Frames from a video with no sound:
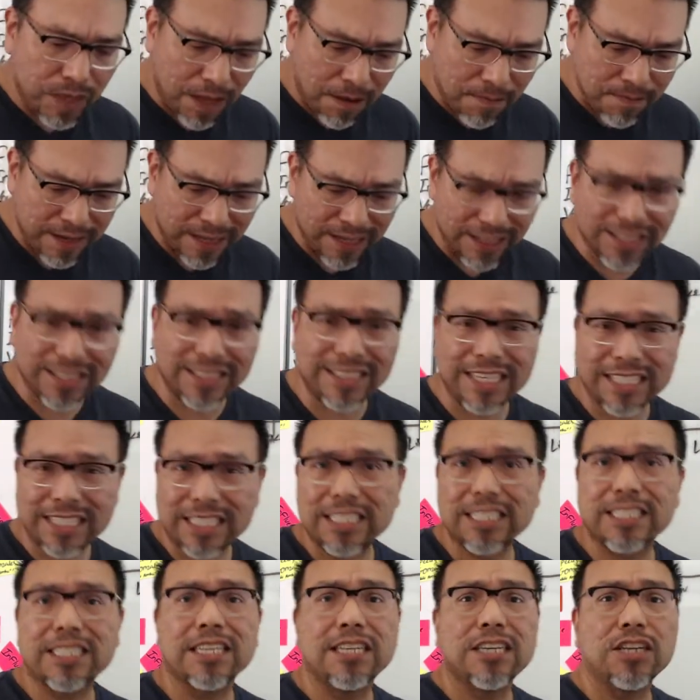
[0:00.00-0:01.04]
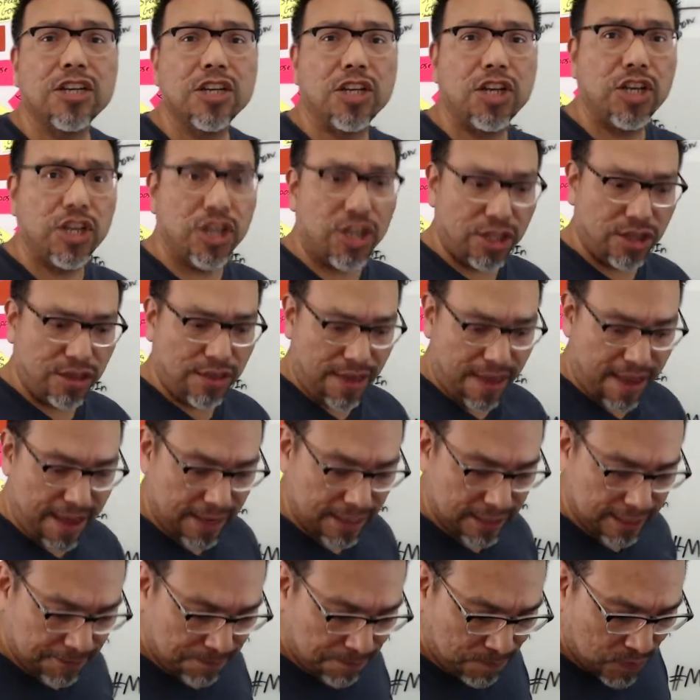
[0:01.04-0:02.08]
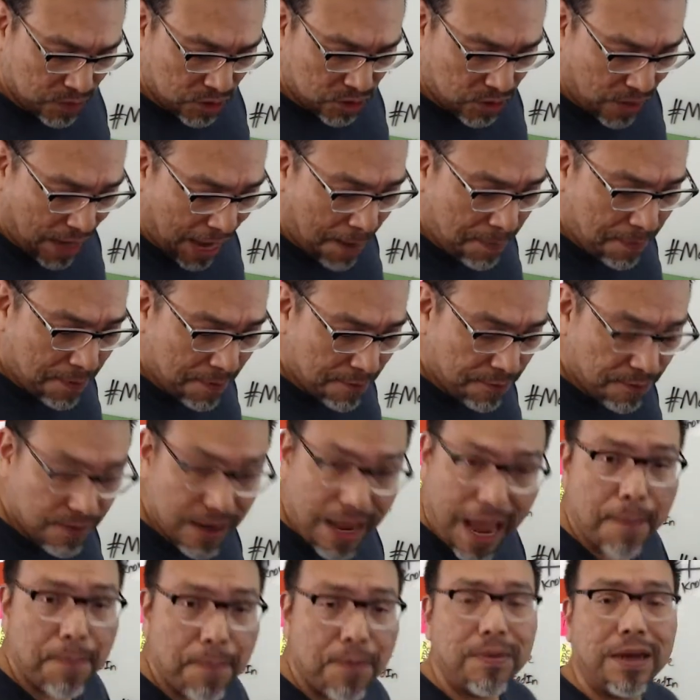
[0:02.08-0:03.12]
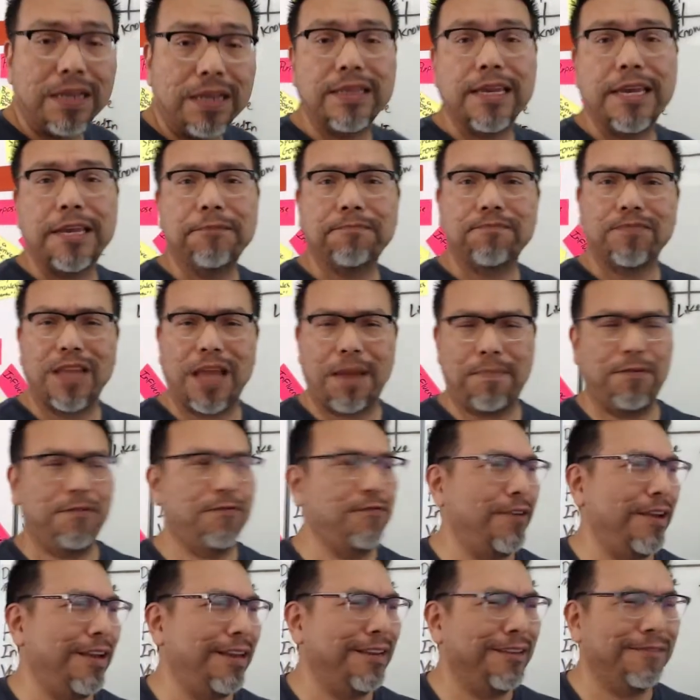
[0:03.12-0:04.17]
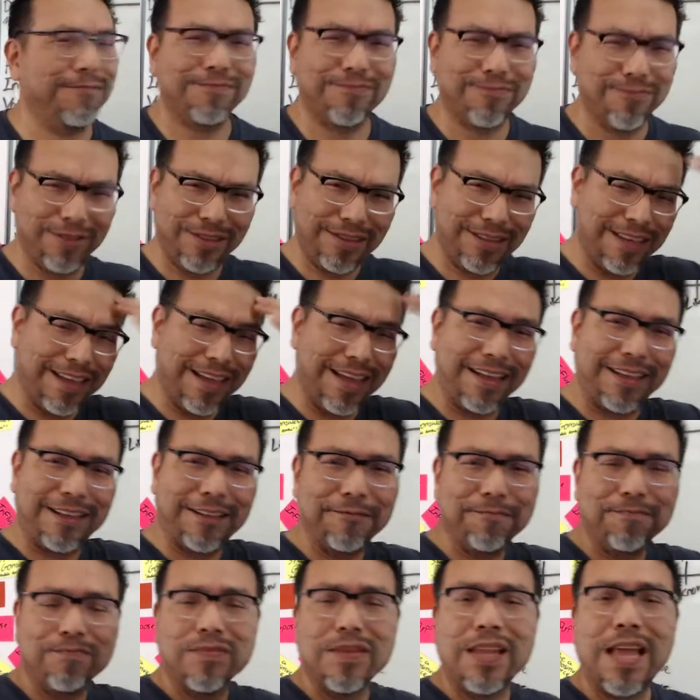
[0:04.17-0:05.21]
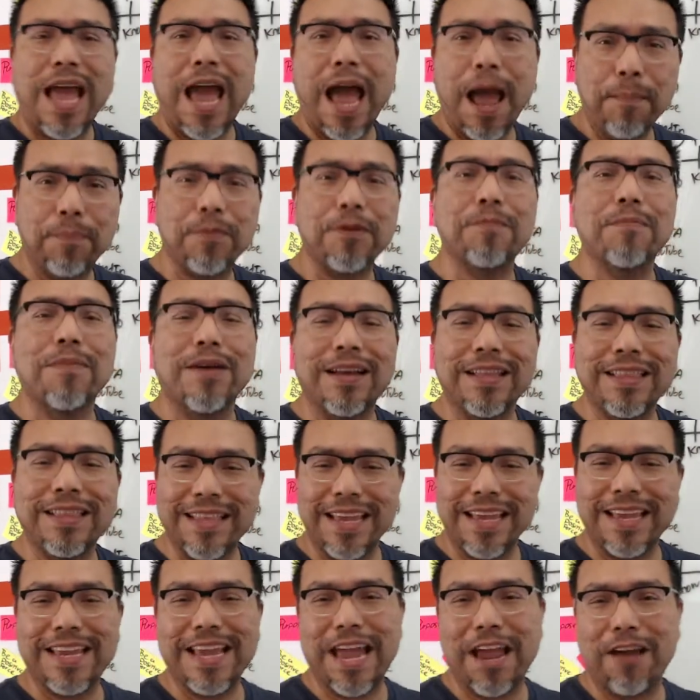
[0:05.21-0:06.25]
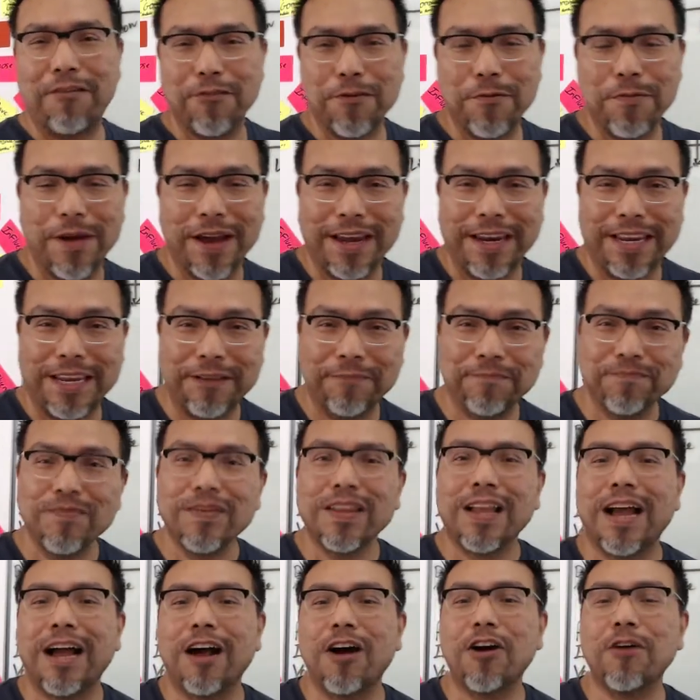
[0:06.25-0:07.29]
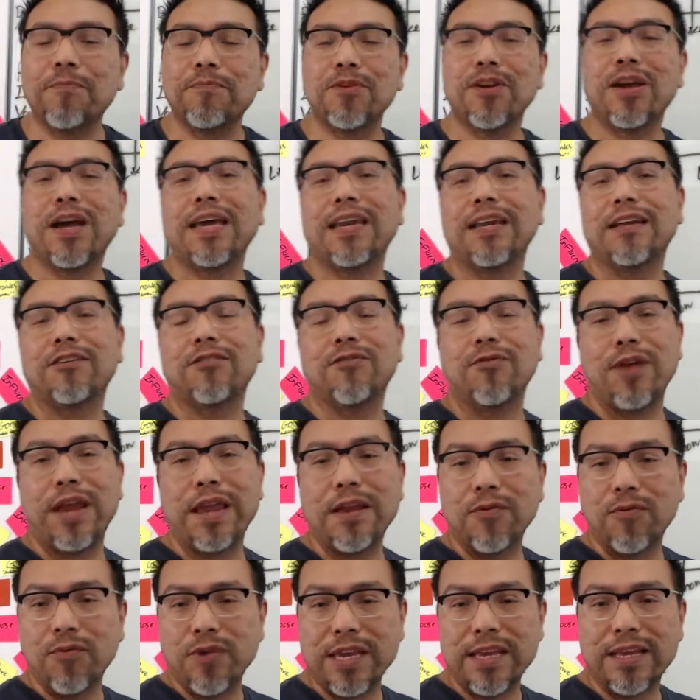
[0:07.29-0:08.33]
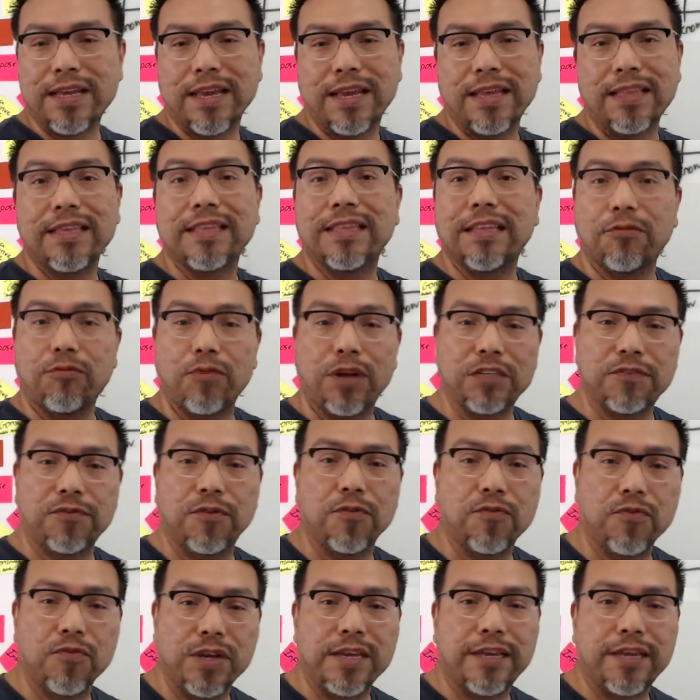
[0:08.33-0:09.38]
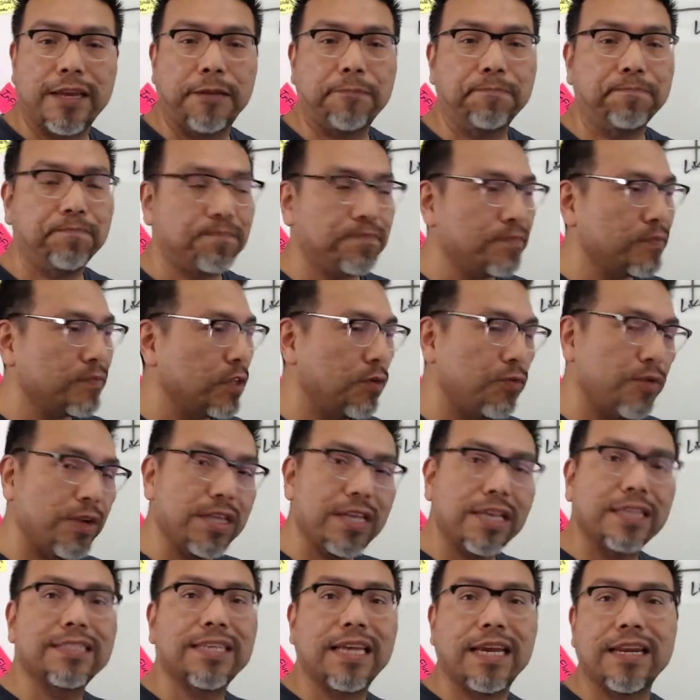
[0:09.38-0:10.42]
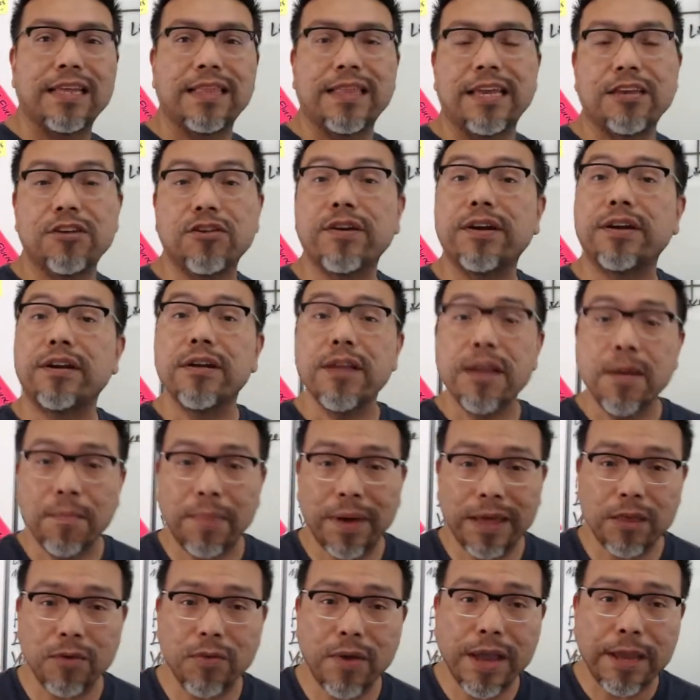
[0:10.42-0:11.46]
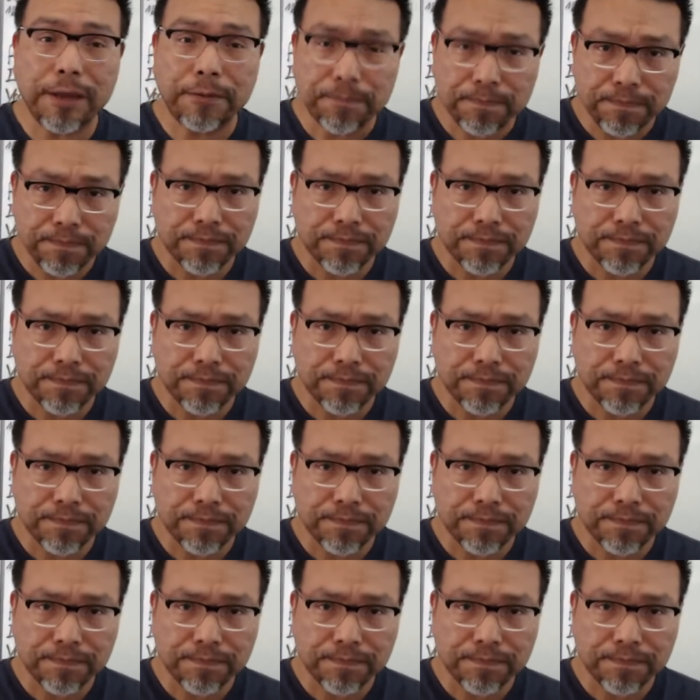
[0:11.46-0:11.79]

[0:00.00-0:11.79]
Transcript: Because this is good things. So happy happy Monday, happy Friday. What the heck? Happy Monday, everybody. I hope you had a great weekend and a restful weekend. Really excited that you're here. By the way,